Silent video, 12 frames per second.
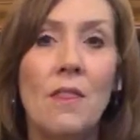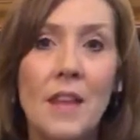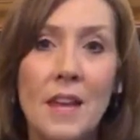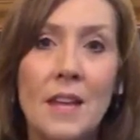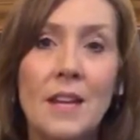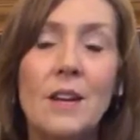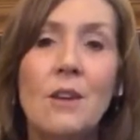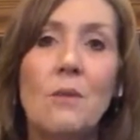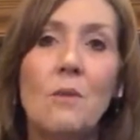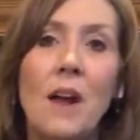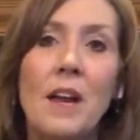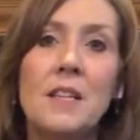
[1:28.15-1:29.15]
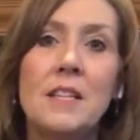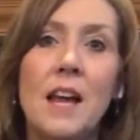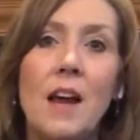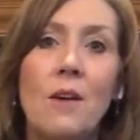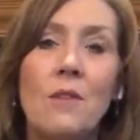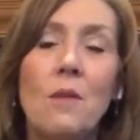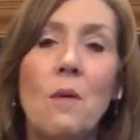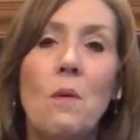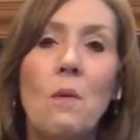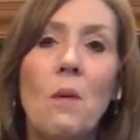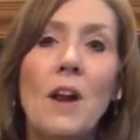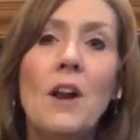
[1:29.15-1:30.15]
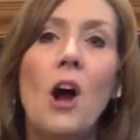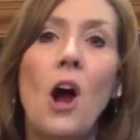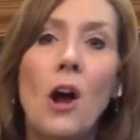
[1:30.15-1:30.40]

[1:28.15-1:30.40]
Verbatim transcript: Then write down what